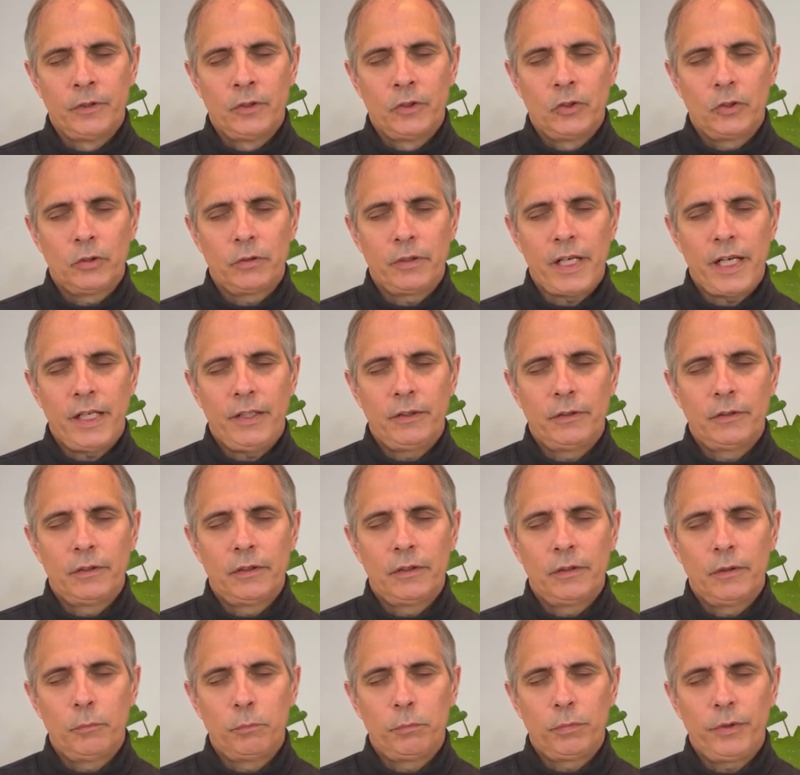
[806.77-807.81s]
trying
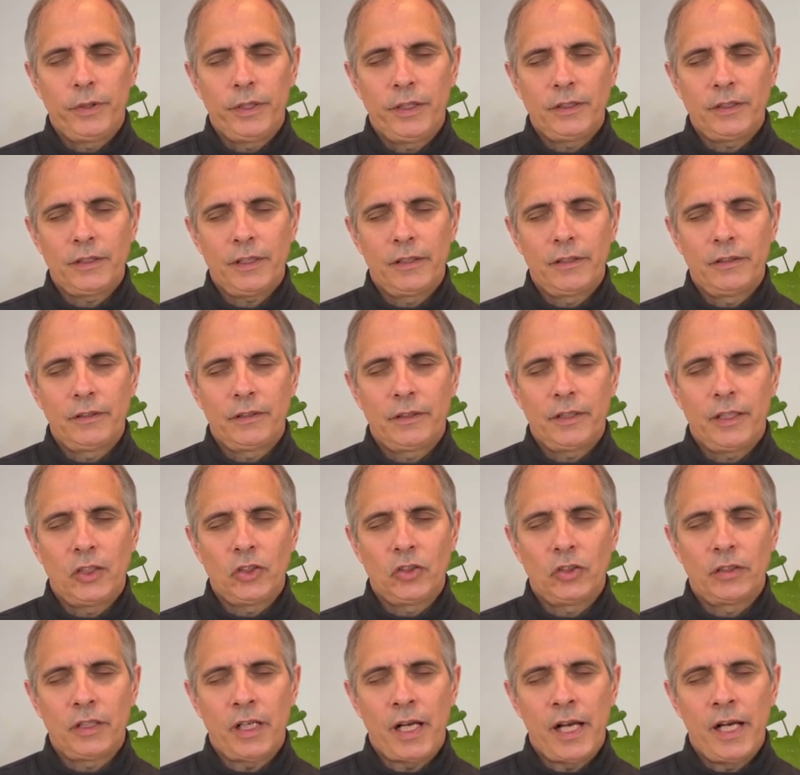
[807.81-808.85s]
to place our
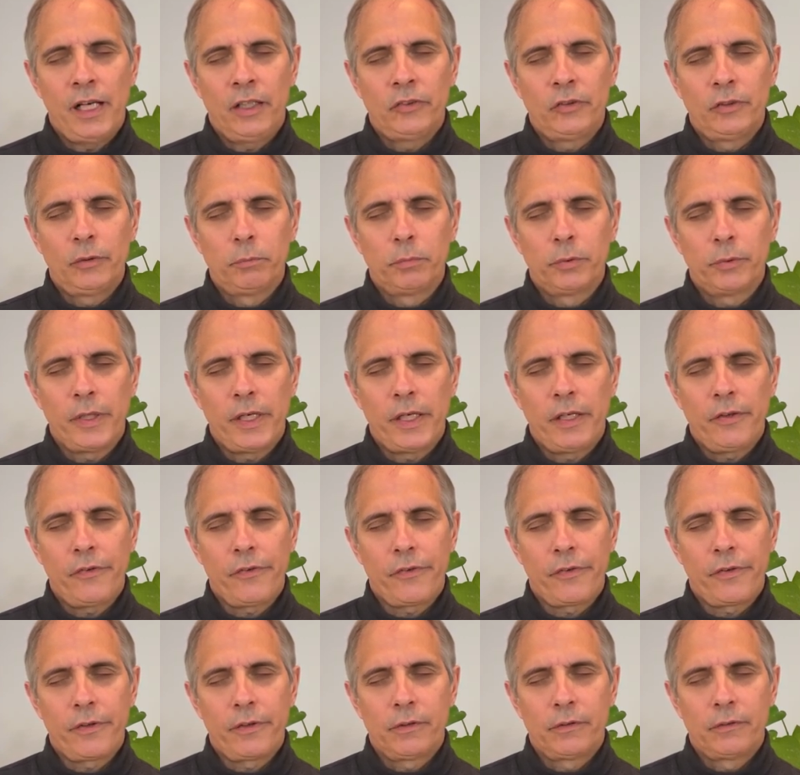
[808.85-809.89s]
attention on the
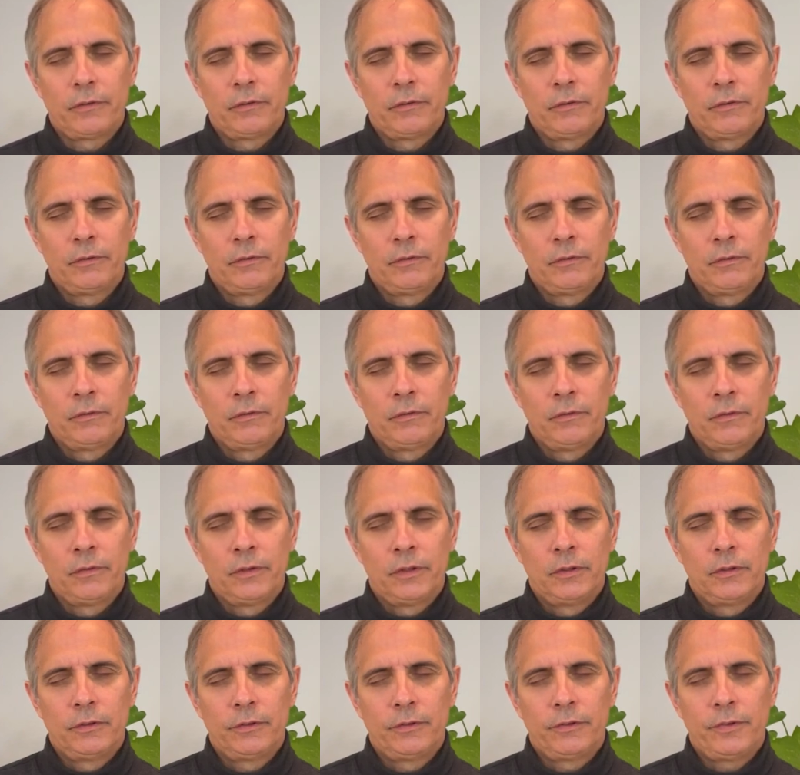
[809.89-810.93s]
breath,
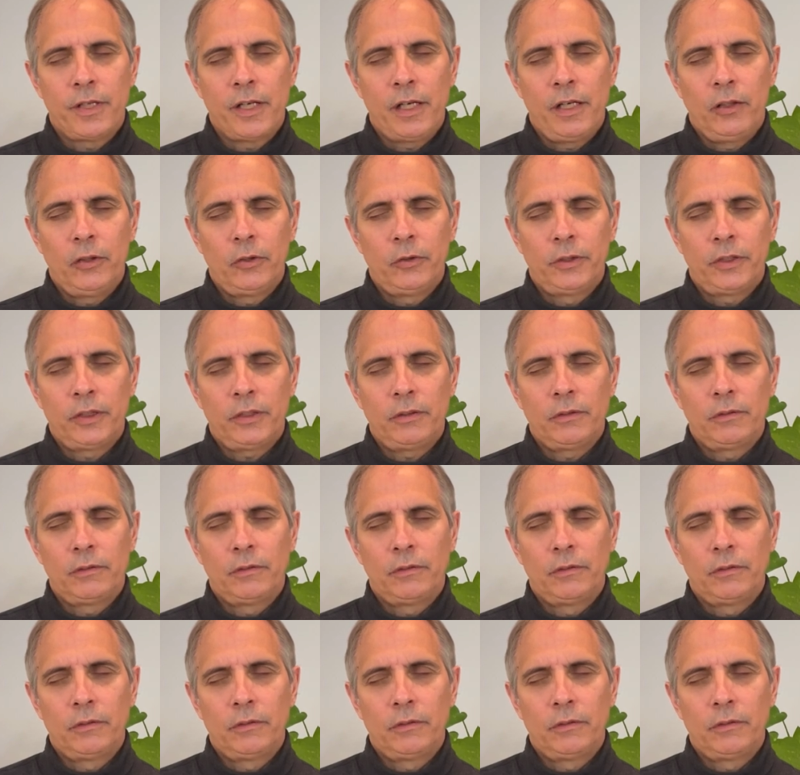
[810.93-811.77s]
follow it,